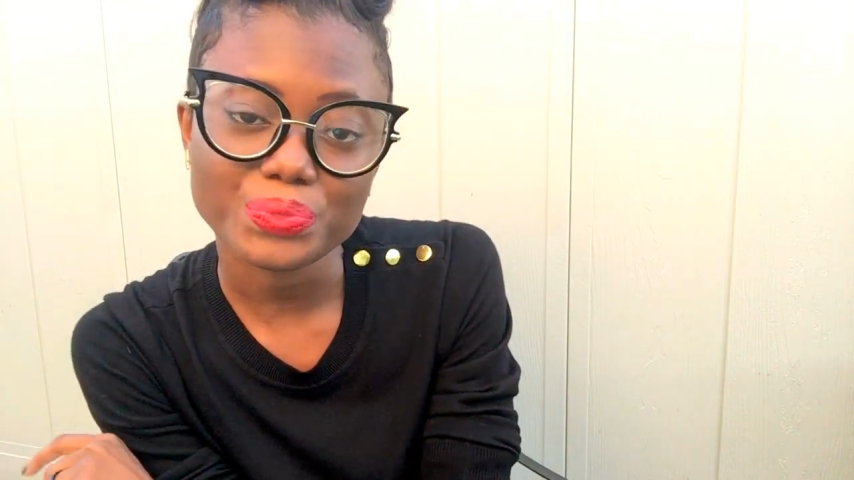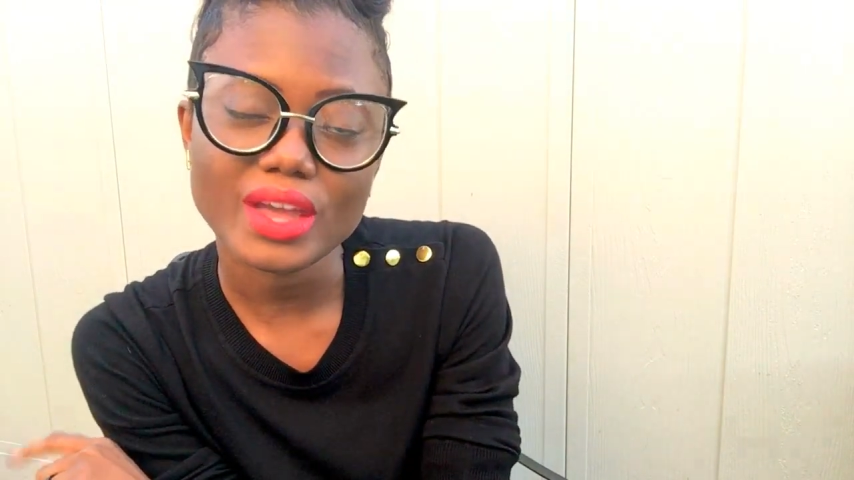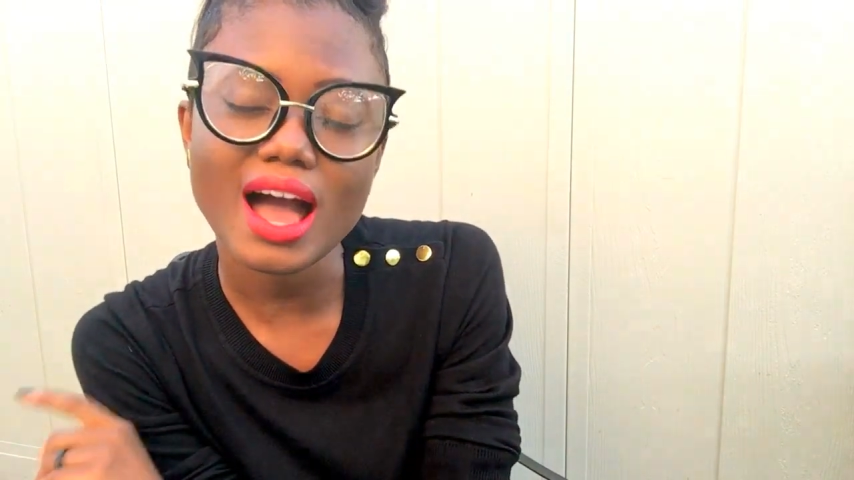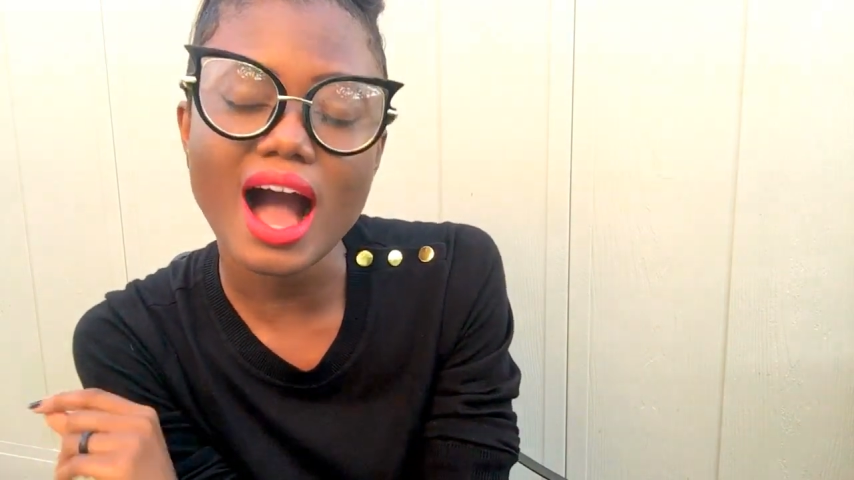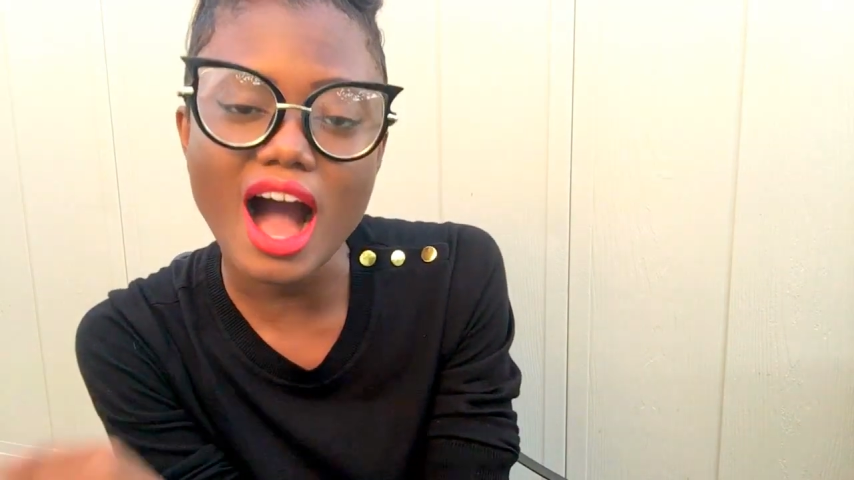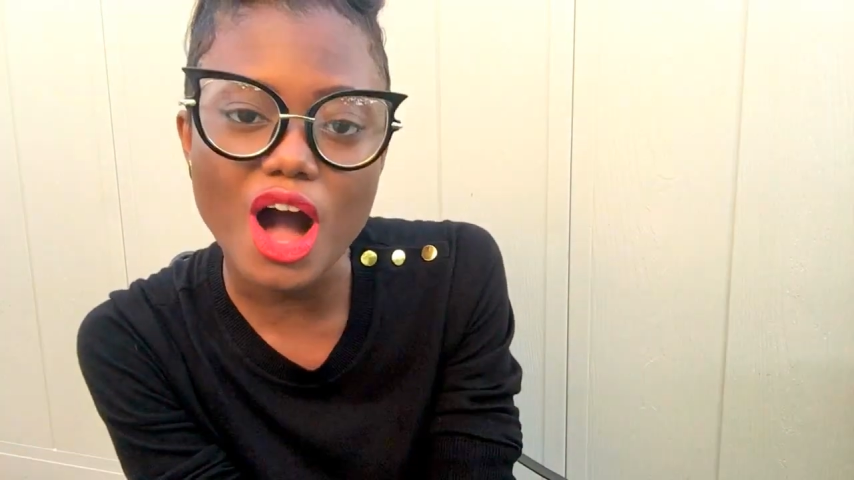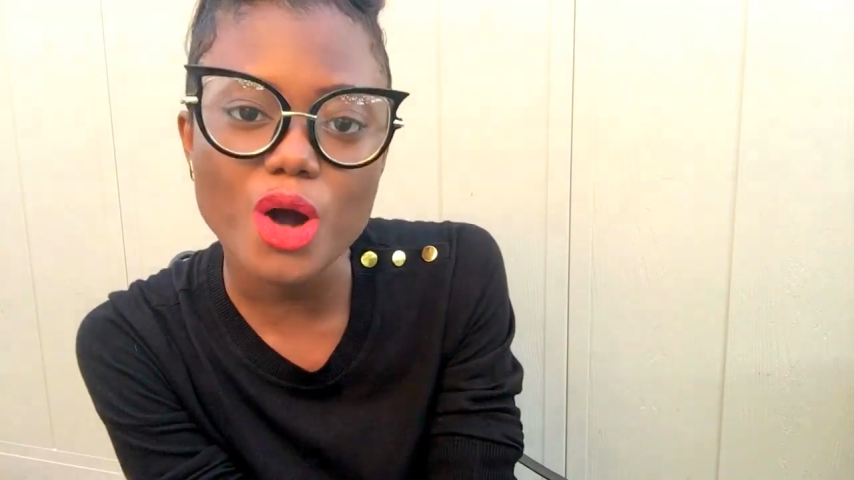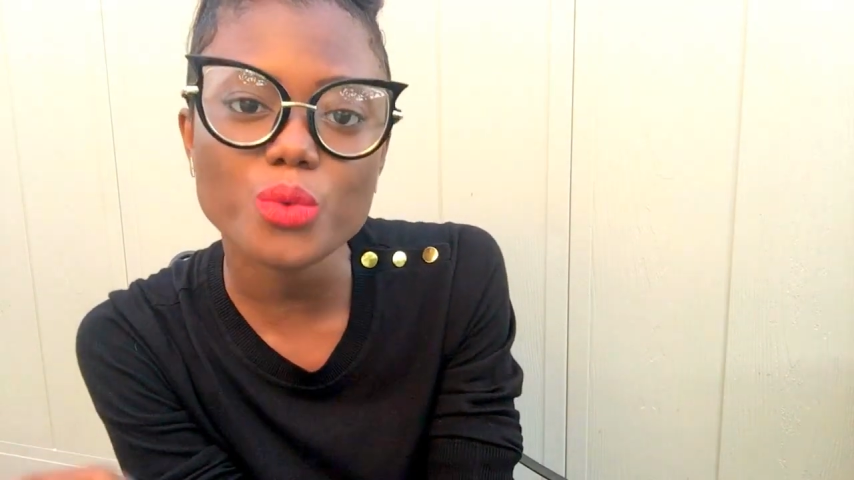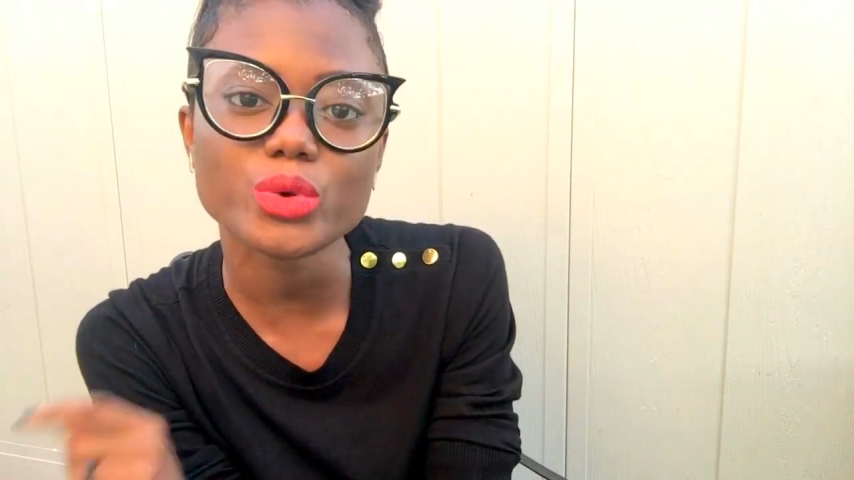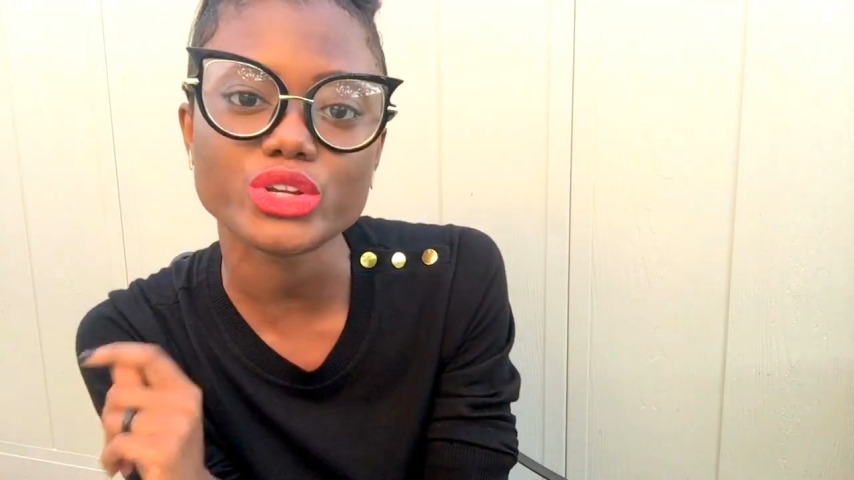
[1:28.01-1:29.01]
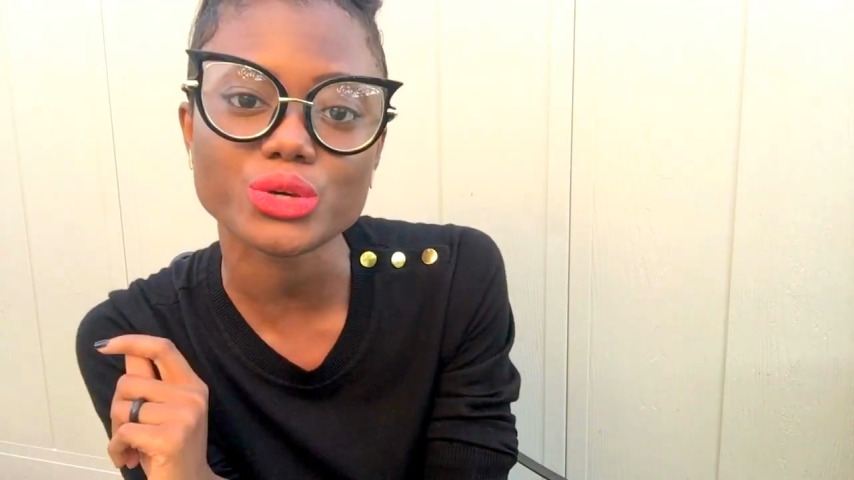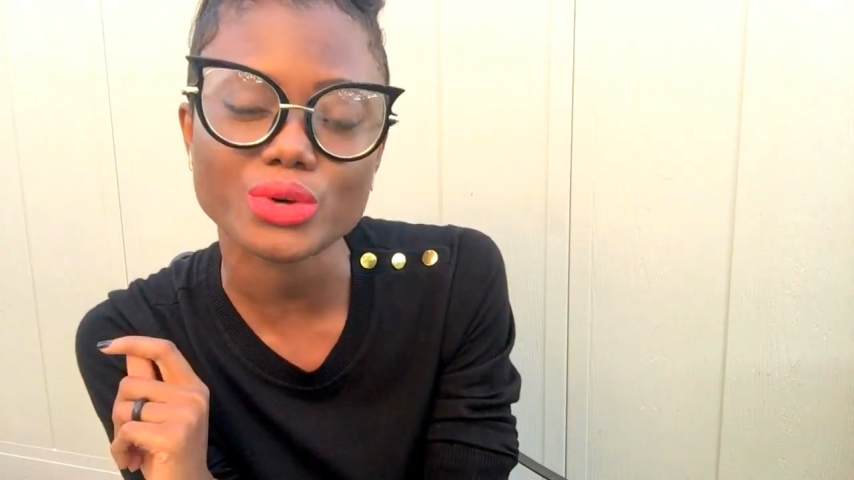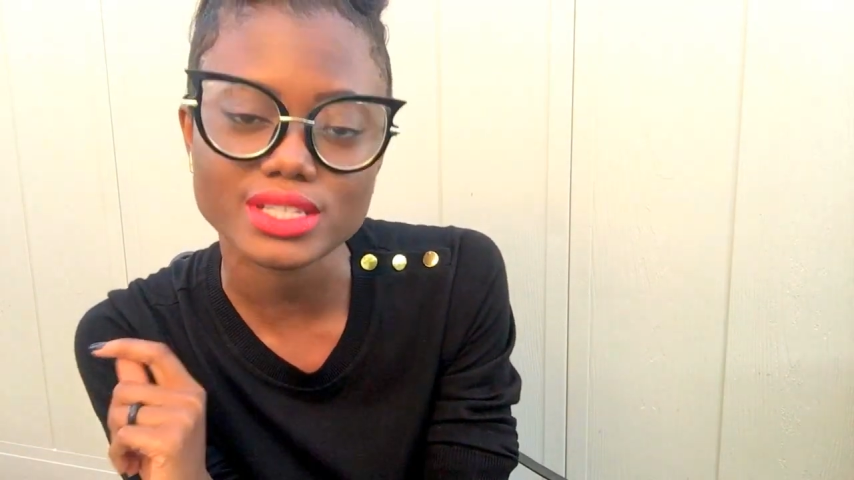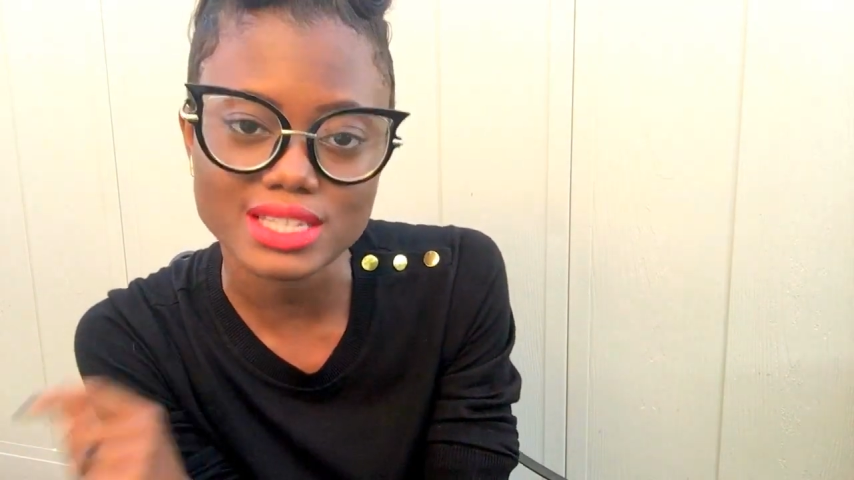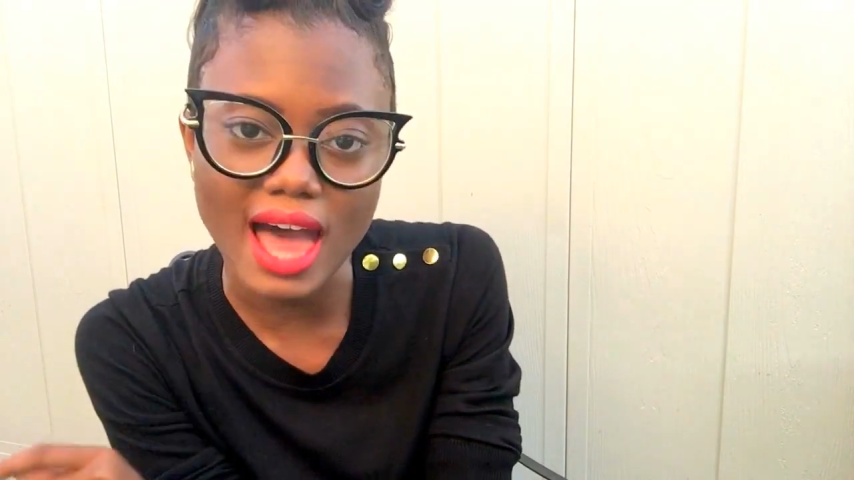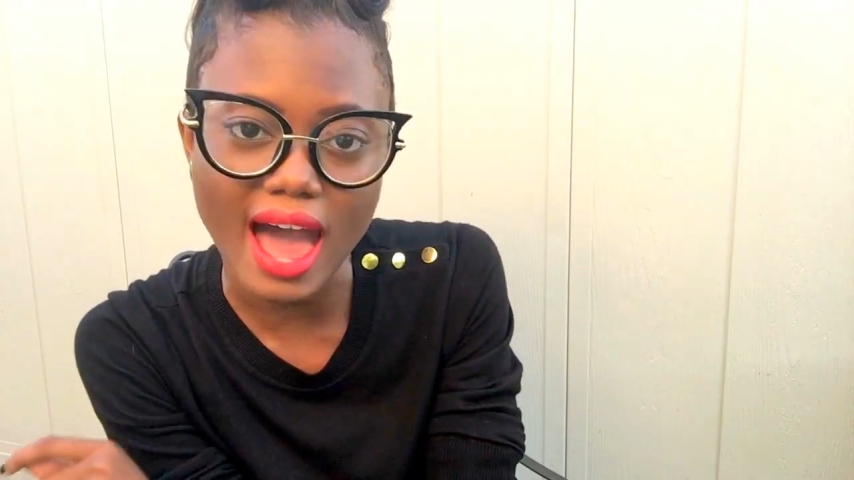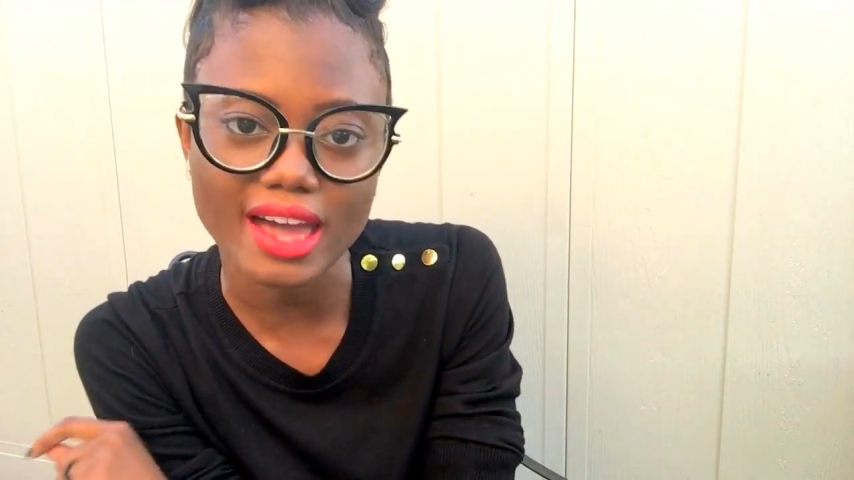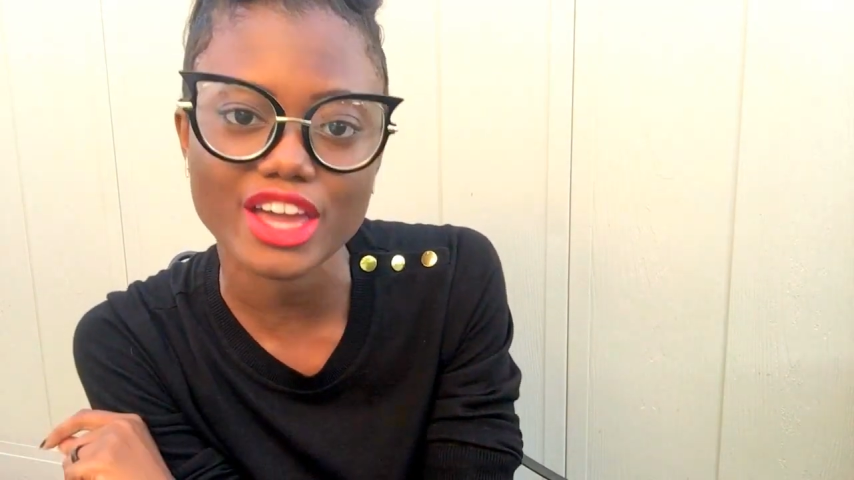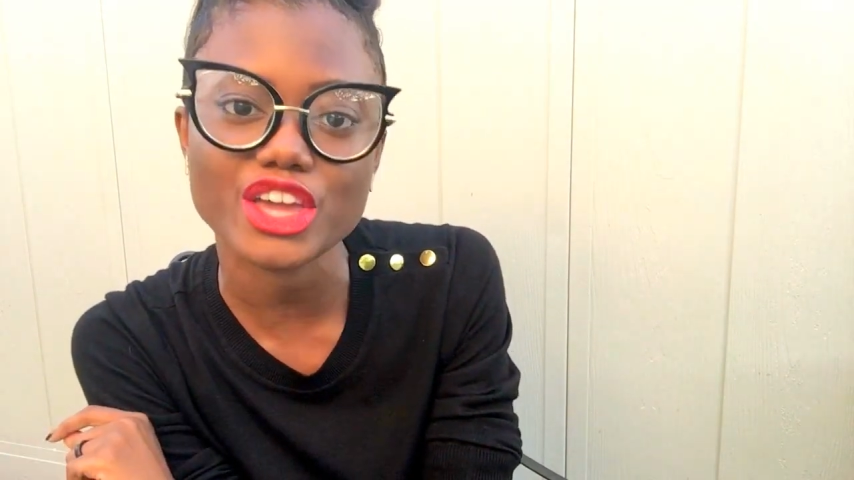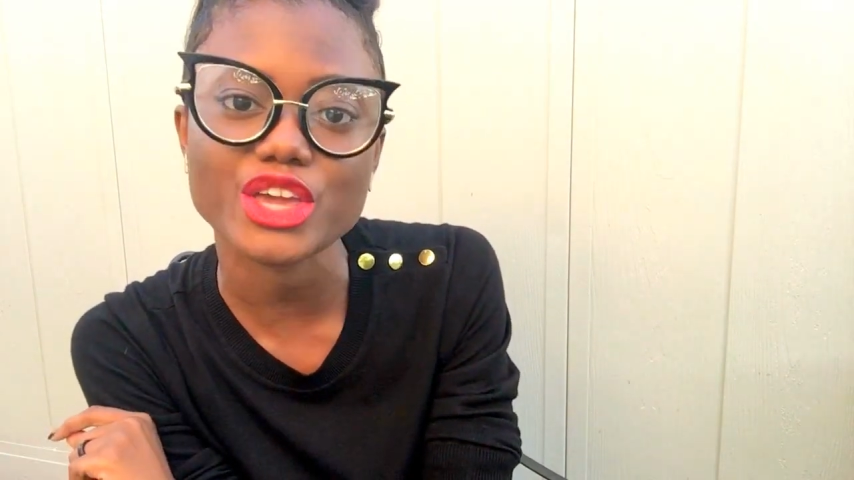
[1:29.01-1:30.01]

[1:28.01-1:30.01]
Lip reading: how would you attack